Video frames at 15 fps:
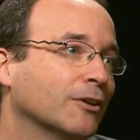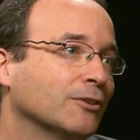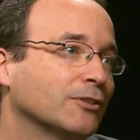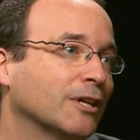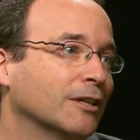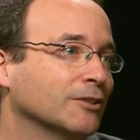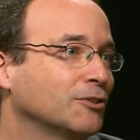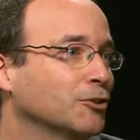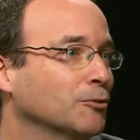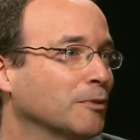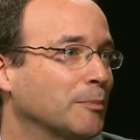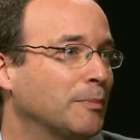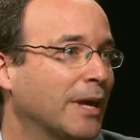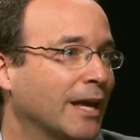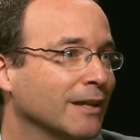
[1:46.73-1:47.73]
goes on to
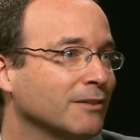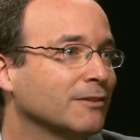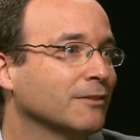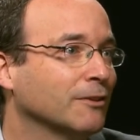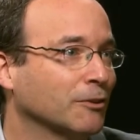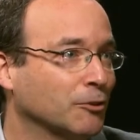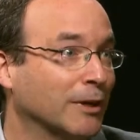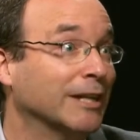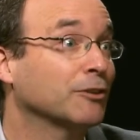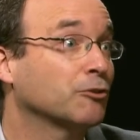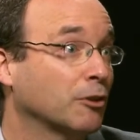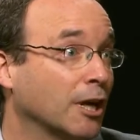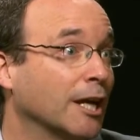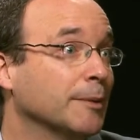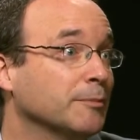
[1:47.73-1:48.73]
repent the great
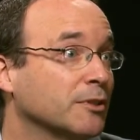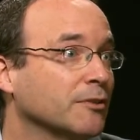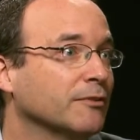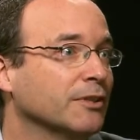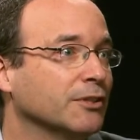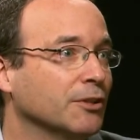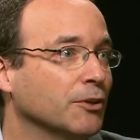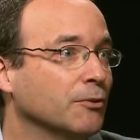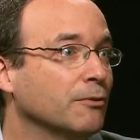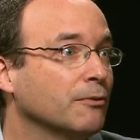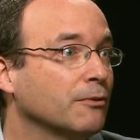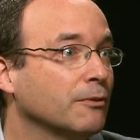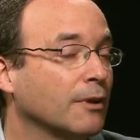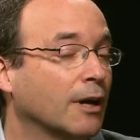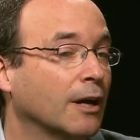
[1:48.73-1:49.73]
crimes of his
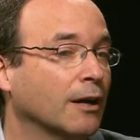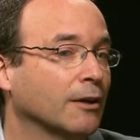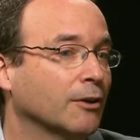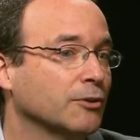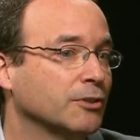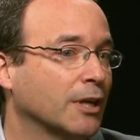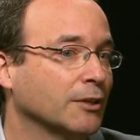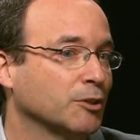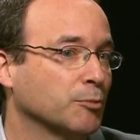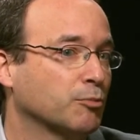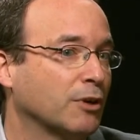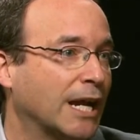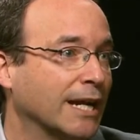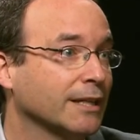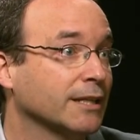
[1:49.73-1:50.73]
youth, goes on to
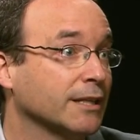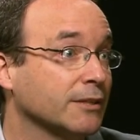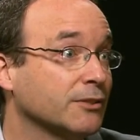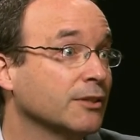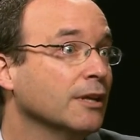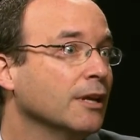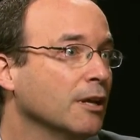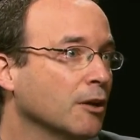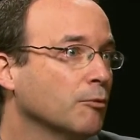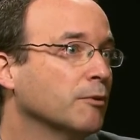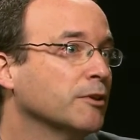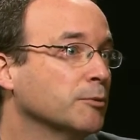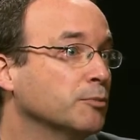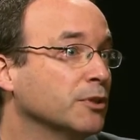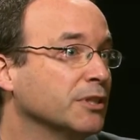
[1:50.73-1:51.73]
practice
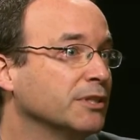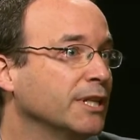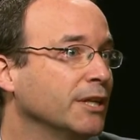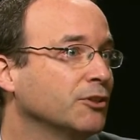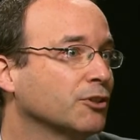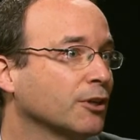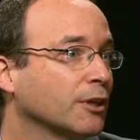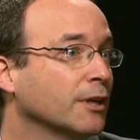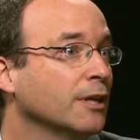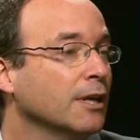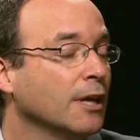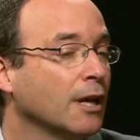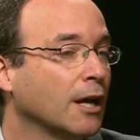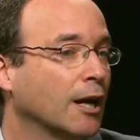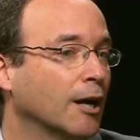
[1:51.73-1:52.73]
with a Buddhist teacher,
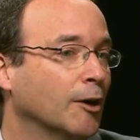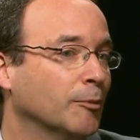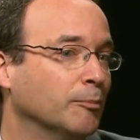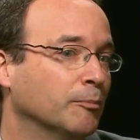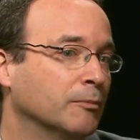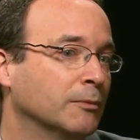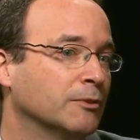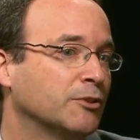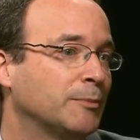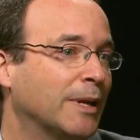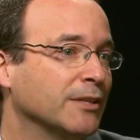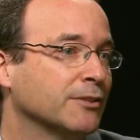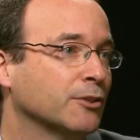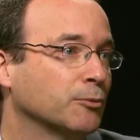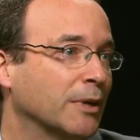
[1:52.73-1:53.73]

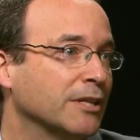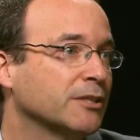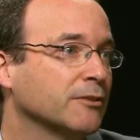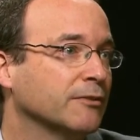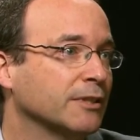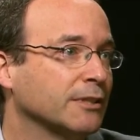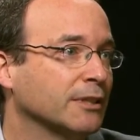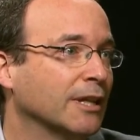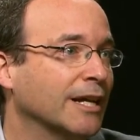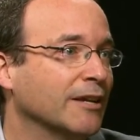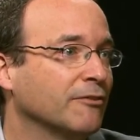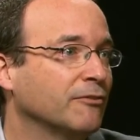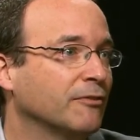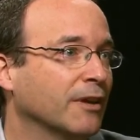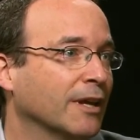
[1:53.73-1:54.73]
spends the rest of his
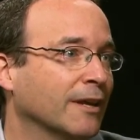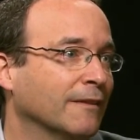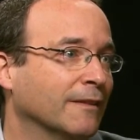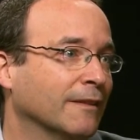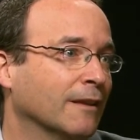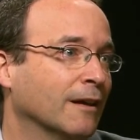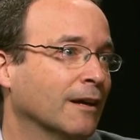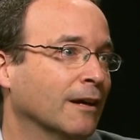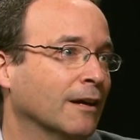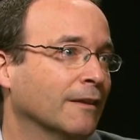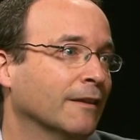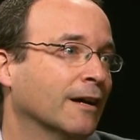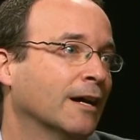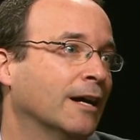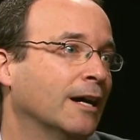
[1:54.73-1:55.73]
life in
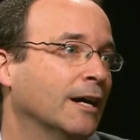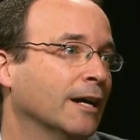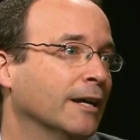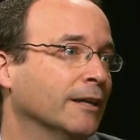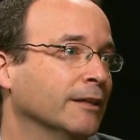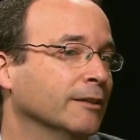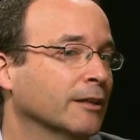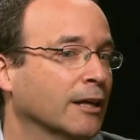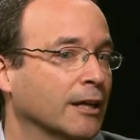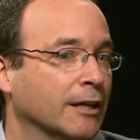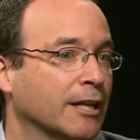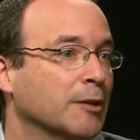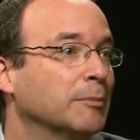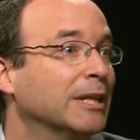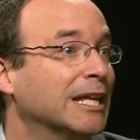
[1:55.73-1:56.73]
the
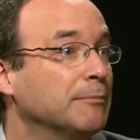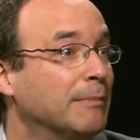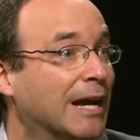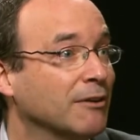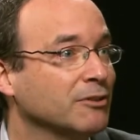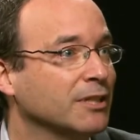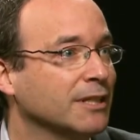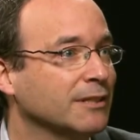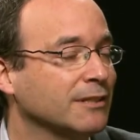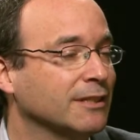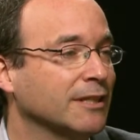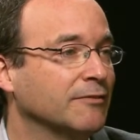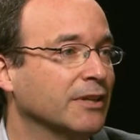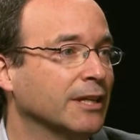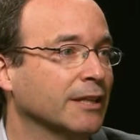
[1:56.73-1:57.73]
high Himalayan
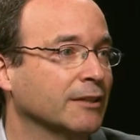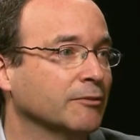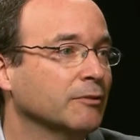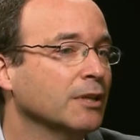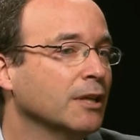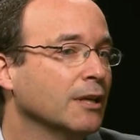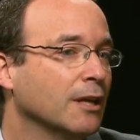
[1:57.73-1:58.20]
mountains, living in